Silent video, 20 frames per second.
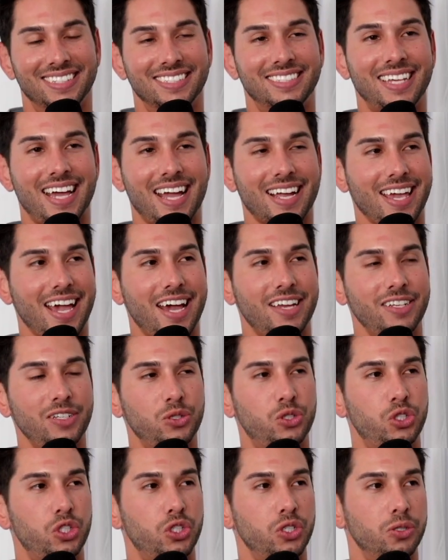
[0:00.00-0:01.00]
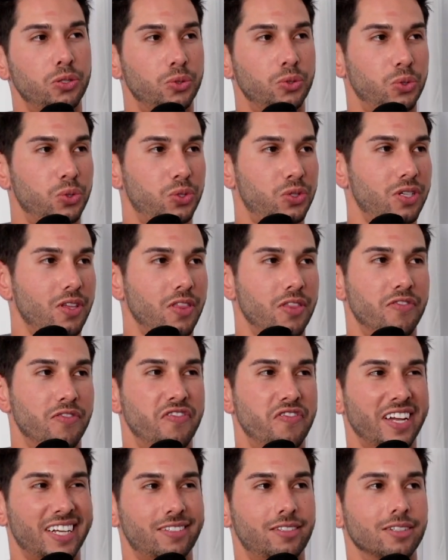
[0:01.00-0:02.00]
Zach, how do you choose the
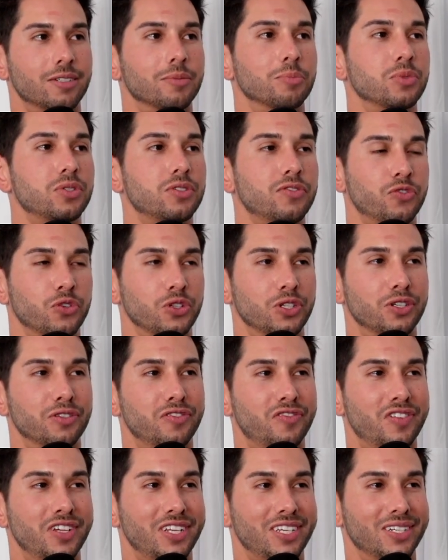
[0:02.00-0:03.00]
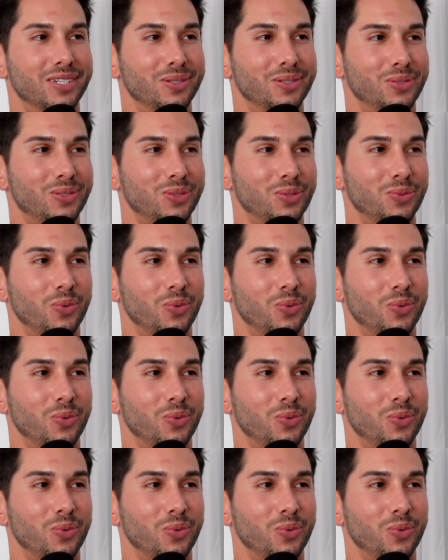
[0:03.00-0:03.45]
victims for your videos?